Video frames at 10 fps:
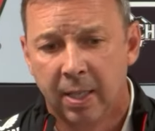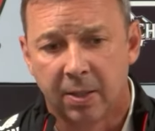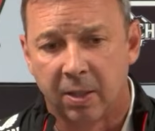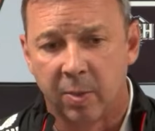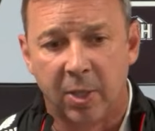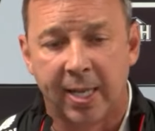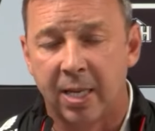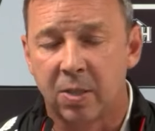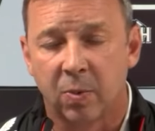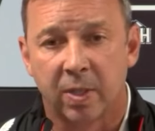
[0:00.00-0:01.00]
They're in
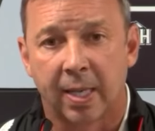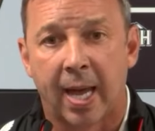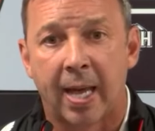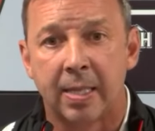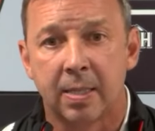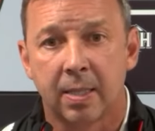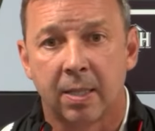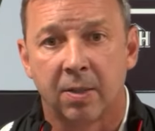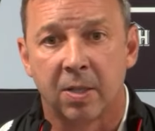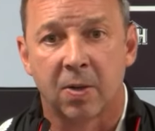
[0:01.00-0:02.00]
communication with the guys
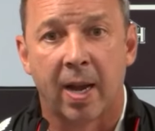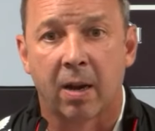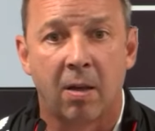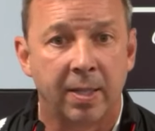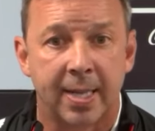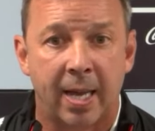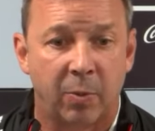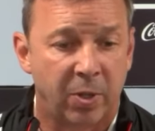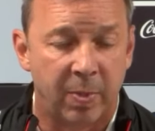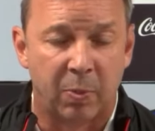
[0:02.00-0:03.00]
here at the track all the time,
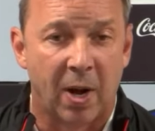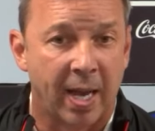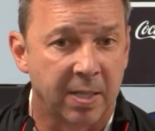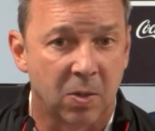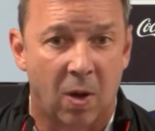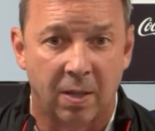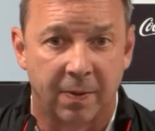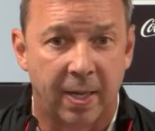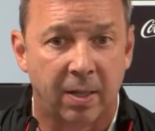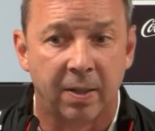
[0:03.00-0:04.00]
whether it be practice,
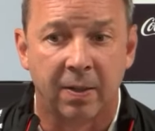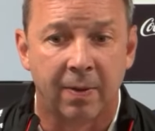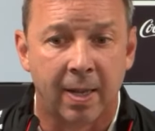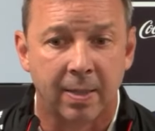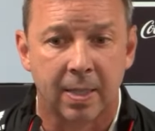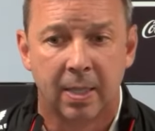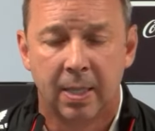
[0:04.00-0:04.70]
qualifying, or the event.